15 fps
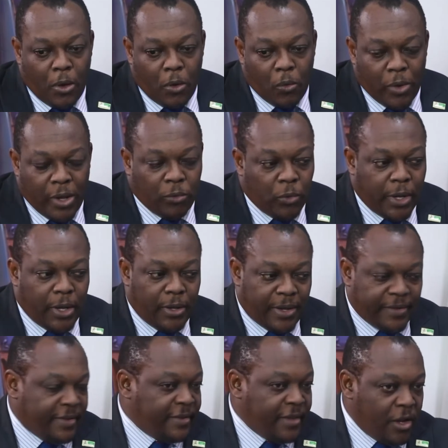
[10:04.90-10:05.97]
Well,
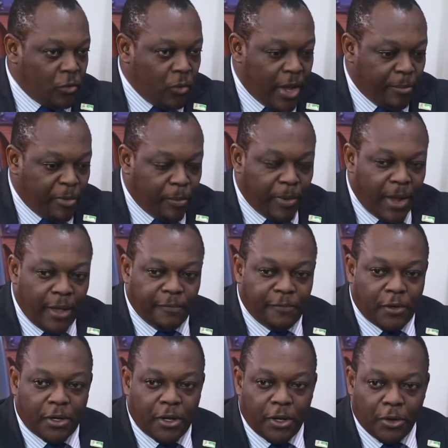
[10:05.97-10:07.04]
as I said, we are preparing
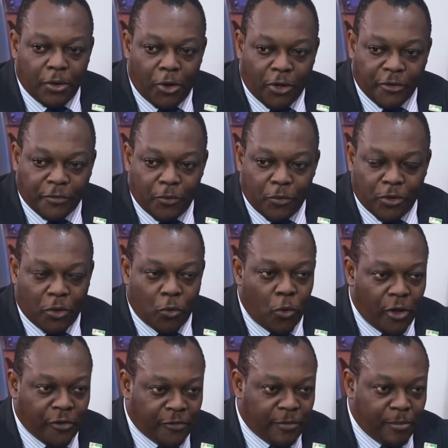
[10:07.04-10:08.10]
for the
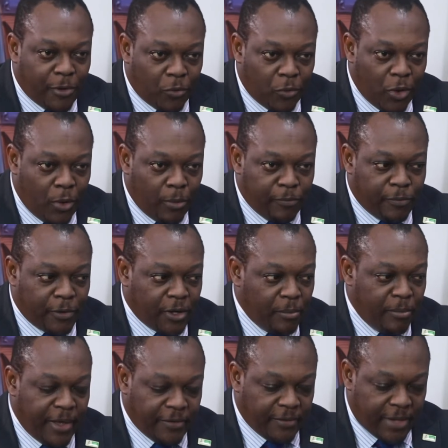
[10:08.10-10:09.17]
worst, but we hope for the
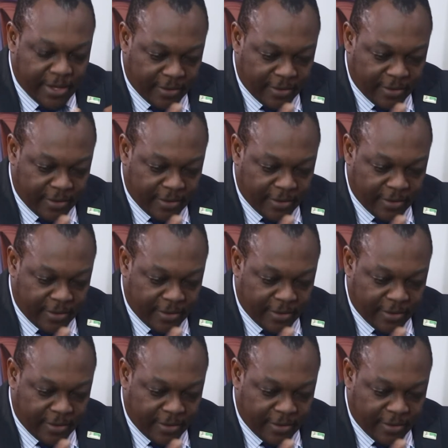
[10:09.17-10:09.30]
best.